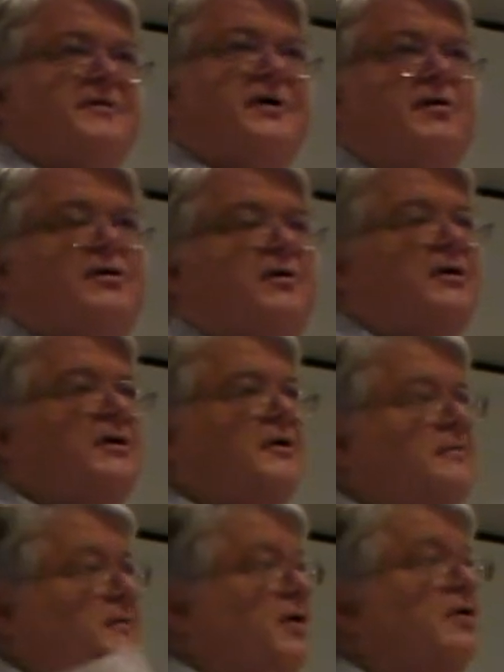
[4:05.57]
their
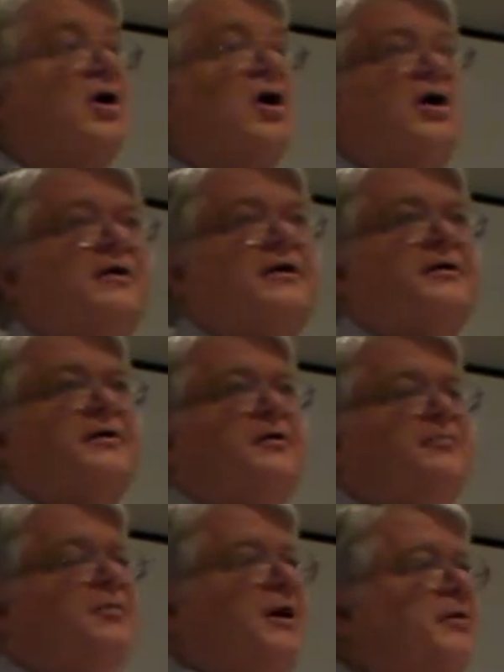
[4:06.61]
call and their
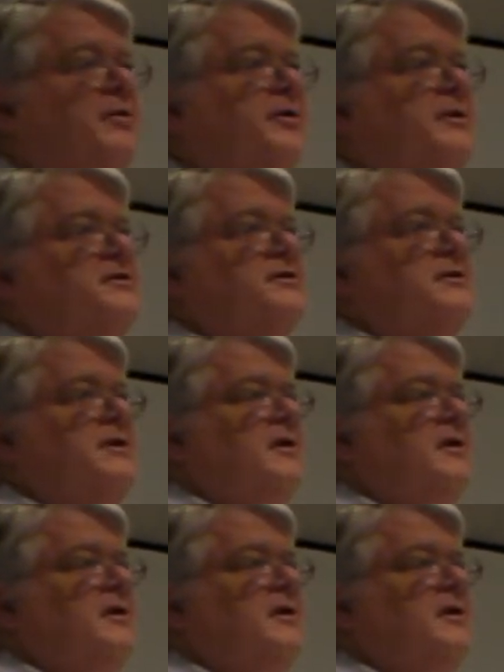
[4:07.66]
priorities.